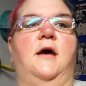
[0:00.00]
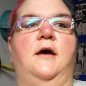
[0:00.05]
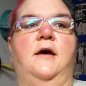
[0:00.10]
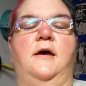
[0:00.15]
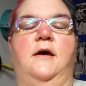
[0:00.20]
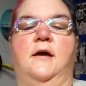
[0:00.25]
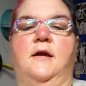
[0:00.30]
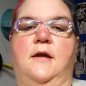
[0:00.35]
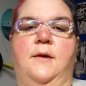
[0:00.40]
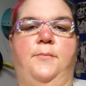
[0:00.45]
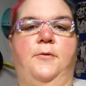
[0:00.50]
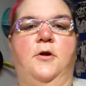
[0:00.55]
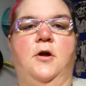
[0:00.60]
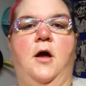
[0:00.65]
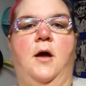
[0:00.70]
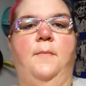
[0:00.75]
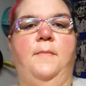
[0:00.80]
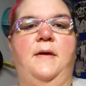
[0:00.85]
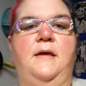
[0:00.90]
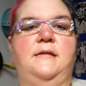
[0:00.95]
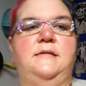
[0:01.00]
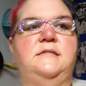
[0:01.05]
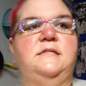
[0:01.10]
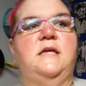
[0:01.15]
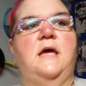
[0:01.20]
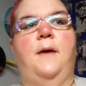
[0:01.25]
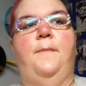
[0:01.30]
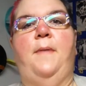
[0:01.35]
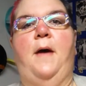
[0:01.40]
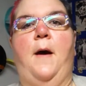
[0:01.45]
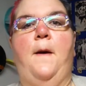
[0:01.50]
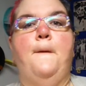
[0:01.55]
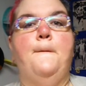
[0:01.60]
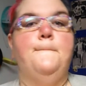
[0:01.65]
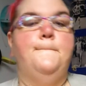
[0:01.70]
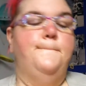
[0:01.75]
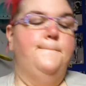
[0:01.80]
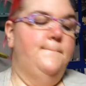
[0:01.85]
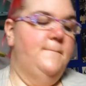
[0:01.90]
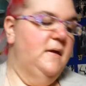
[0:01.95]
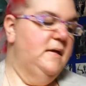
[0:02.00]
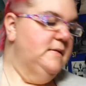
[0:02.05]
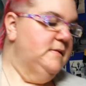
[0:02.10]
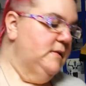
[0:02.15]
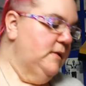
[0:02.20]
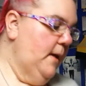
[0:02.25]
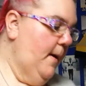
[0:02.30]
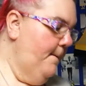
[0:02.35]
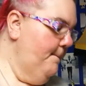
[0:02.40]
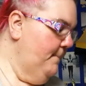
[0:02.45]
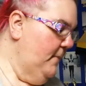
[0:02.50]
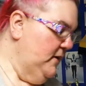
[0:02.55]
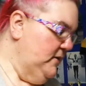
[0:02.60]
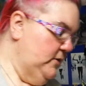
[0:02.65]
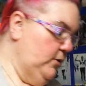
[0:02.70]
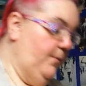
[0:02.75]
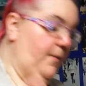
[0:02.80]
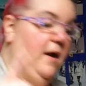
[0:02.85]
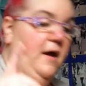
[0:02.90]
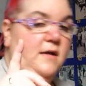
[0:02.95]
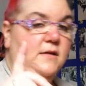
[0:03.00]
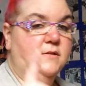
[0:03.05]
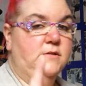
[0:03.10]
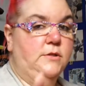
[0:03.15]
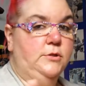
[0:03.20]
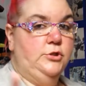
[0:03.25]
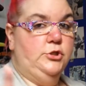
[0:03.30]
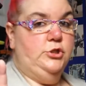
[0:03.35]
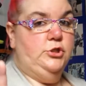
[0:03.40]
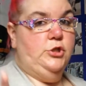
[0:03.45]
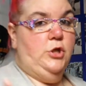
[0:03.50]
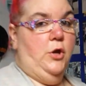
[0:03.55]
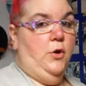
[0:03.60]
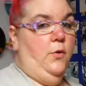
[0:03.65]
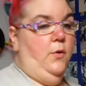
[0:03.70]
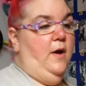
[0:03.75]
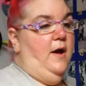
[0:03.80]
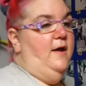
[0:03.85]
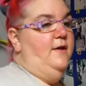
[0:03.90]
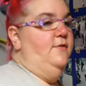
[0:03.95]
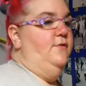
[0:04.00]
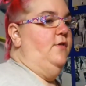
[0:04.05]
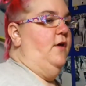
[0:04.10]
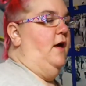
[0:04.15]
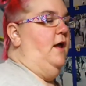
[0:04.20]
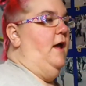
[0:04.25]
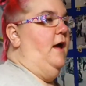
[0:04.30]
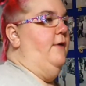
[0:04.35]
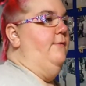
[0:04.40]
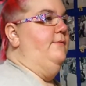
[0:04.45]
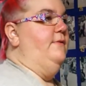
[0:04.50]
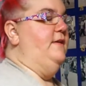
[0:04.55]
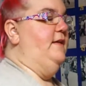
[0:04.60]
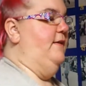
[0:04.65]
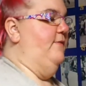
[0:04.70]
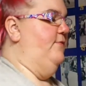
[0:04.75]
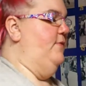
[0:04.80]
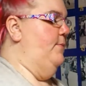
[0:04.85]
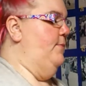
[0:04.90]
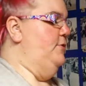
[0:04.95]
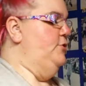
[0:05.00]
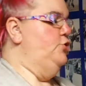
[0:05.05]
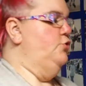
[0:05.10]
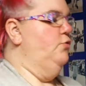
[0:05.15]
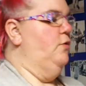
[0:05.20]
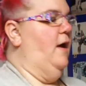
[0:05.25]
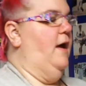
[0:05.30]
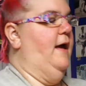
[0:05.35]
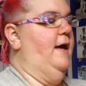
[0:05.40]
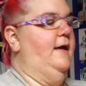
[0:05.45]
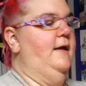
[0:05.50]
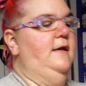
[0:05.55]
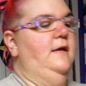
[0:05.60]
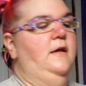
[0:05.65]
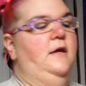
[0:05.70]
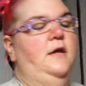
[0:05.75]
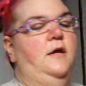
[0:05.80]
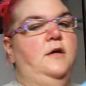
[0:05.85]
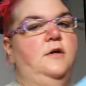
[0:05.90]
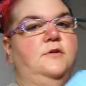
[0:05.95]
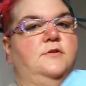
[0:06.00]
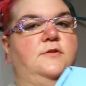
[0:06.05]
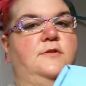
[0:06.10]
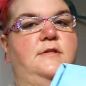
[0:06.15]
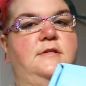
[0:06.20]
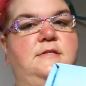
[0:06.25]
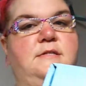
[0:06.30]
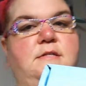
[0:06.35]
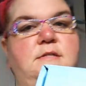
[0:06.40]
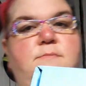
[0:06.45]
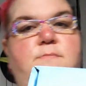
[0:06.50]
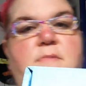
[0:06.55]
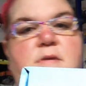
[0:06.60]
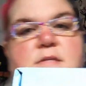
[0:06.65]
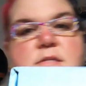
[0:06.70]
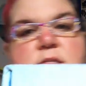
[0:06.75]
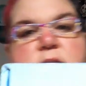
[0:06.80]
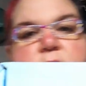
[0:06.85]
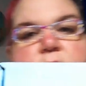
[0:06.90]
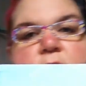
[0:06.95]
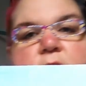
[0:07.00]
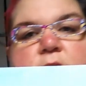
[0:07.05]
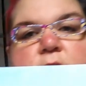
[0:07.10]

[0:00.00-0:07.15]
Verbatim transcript: uh, a couple comments about Miss Muscle Box, so I thought I would give them a try. So this is Miss